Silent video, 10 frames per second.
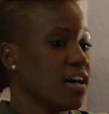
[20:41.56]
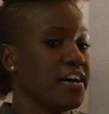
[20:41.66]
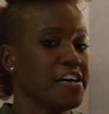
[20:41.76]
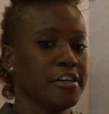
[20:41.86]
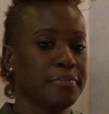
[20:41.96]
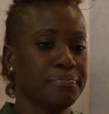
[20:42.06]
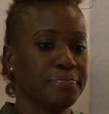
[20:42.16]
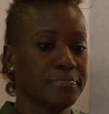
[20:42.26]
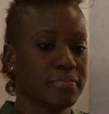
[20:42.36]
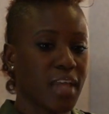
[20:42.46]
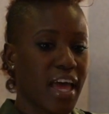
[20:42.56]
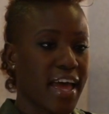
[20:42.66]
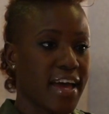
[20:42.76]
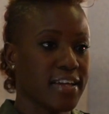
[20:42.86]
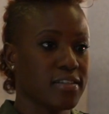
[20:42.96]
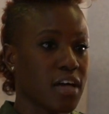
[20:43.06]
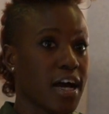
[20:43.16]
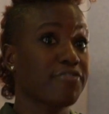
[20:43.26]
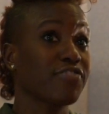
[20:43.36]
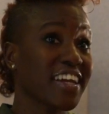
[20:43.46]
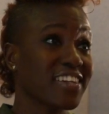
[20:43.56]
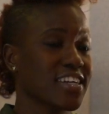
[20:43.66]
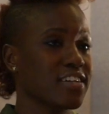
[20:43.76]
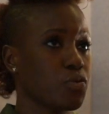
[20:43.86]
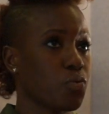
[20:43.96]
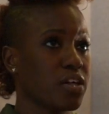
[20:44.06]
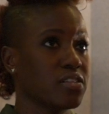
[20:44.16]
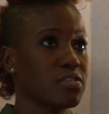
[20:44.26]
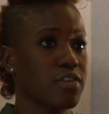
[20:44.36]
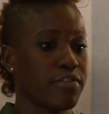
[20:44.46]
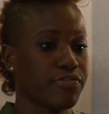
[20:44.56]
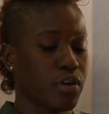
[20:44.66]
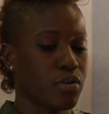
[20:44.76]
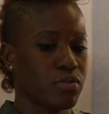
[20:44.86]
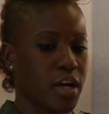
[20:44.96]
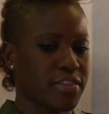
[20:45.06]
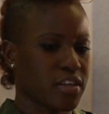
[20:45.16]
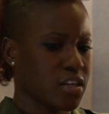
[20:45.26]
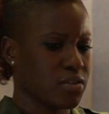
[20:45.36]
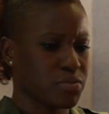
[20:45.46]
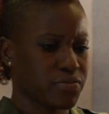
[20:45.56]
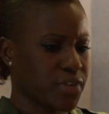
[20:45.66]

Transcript: Um, and a flight attendant once had flown, I think he was,